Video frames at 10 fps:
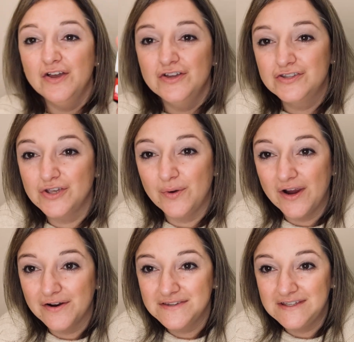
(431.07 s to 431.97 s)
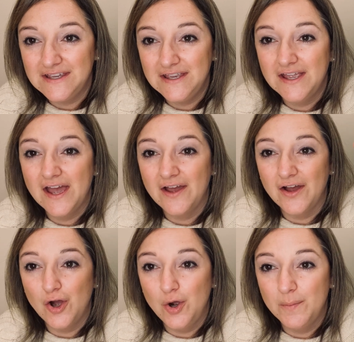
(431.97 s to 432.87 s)
So RC,
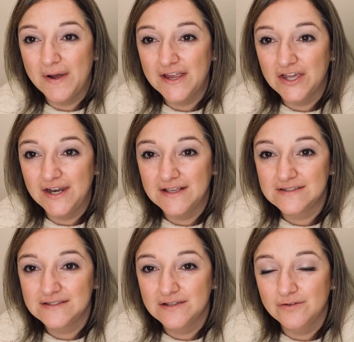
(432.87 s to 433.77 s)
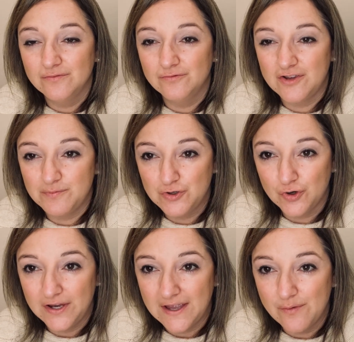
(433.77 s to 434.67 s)
oh my goodness,
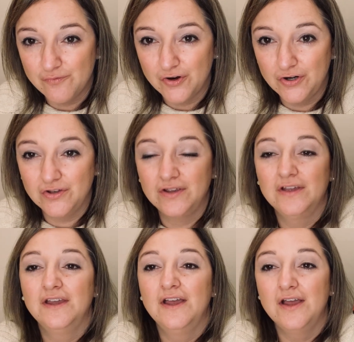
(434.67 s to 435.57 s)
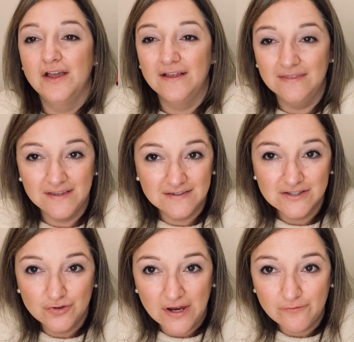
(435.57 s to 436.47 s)
Respiratory Comfort. This is
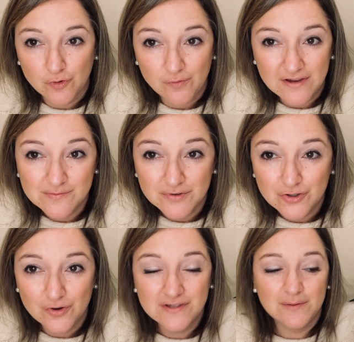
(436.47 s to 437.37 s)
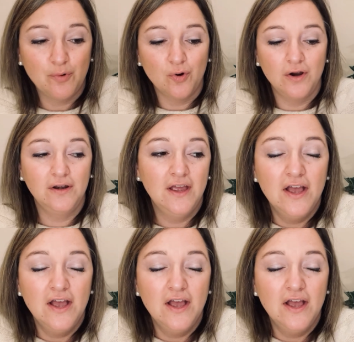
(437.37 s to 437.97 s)
great for respiratory support.